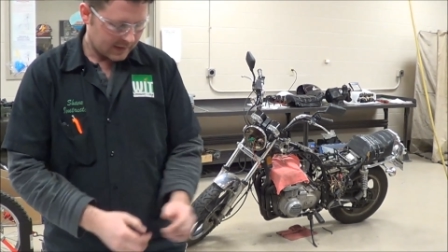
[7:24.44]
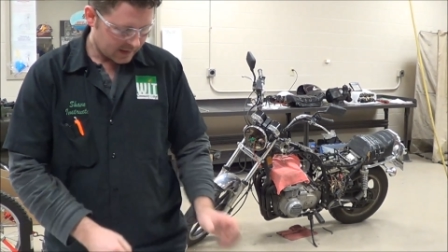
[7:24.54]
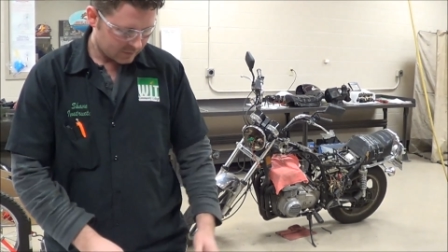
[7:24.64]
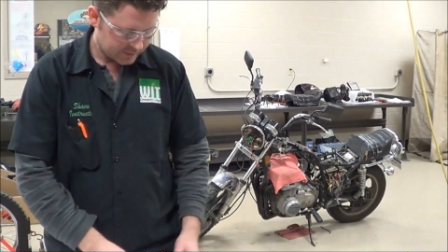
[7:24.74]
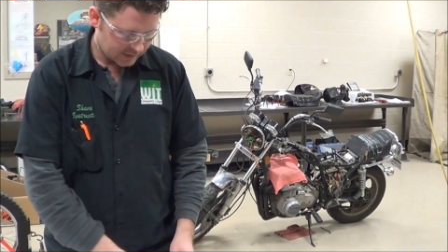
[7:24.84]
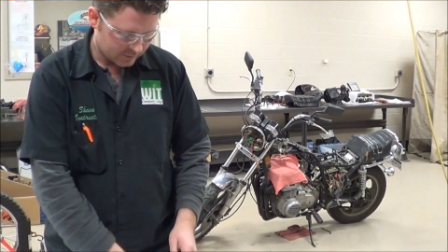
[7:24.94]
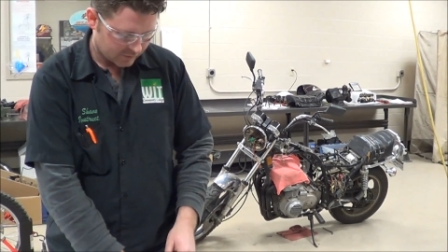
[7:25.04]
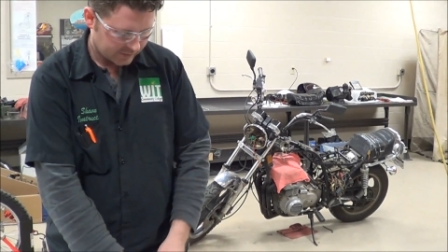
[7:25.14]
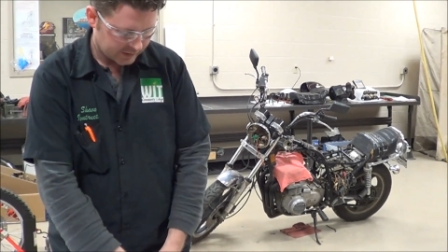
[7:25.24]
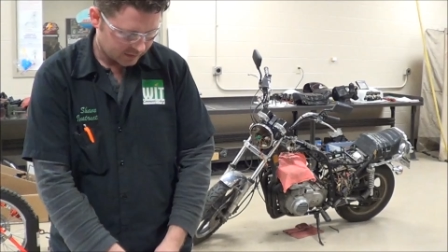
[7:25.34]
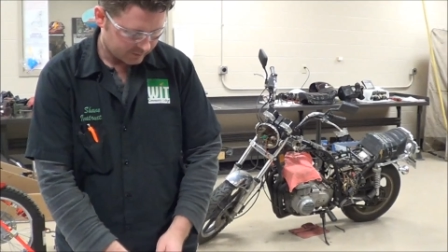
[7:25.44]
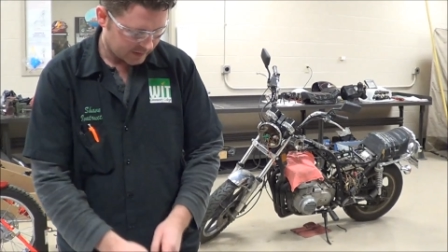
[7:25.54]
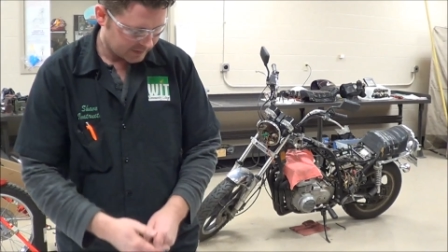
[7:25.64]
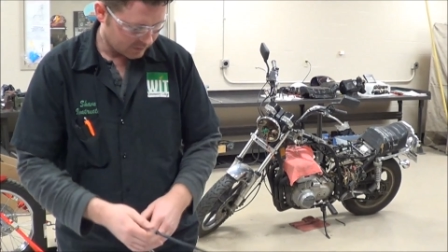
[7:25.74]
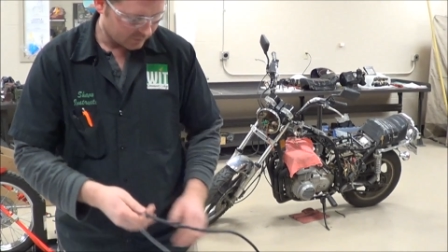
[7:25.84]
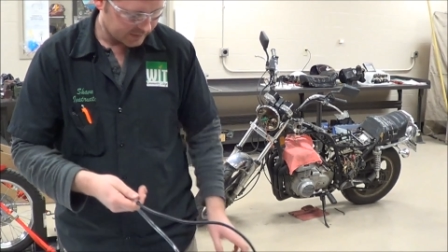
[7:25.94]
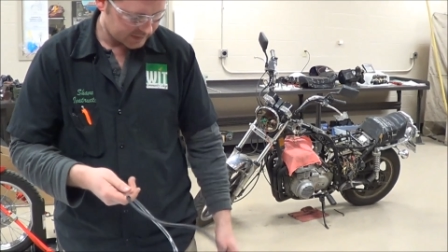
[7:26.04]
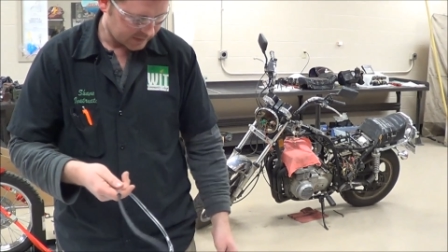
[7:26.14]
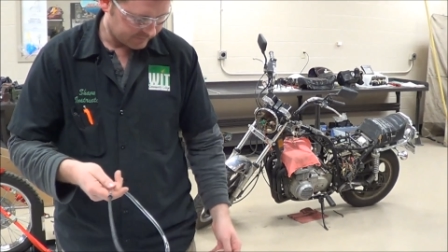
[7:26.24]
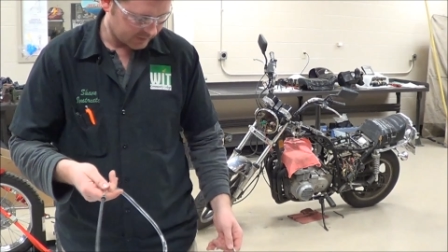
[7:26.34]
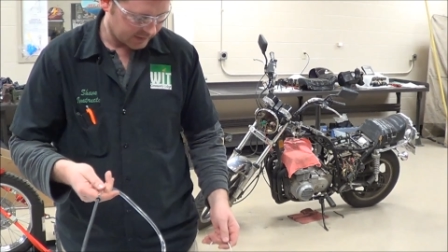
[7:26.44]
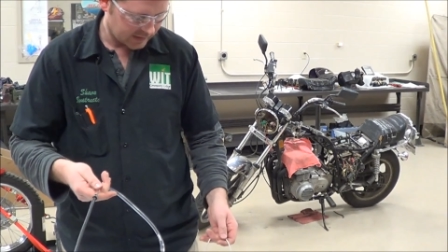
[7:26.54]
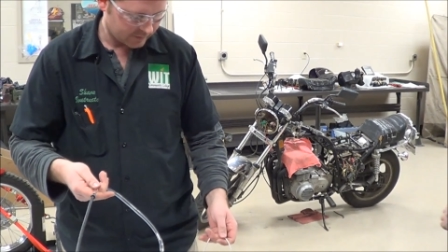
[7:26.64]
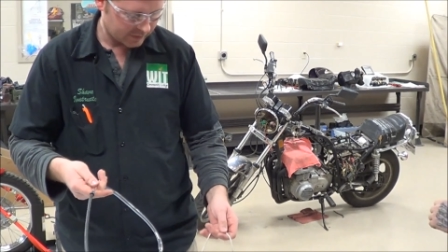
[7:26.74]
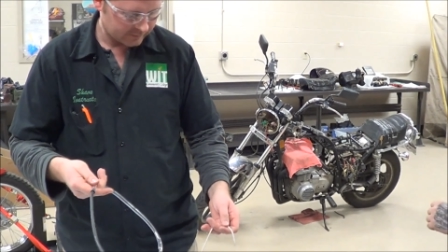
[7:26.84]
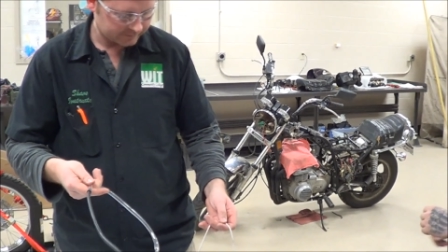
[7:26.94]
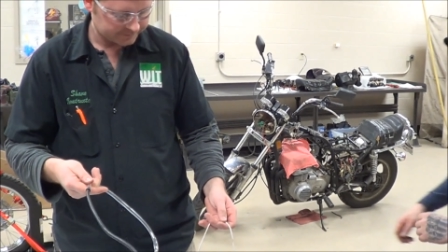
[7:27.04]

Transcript: Al, will you come over here and maybe hold this up for the camera?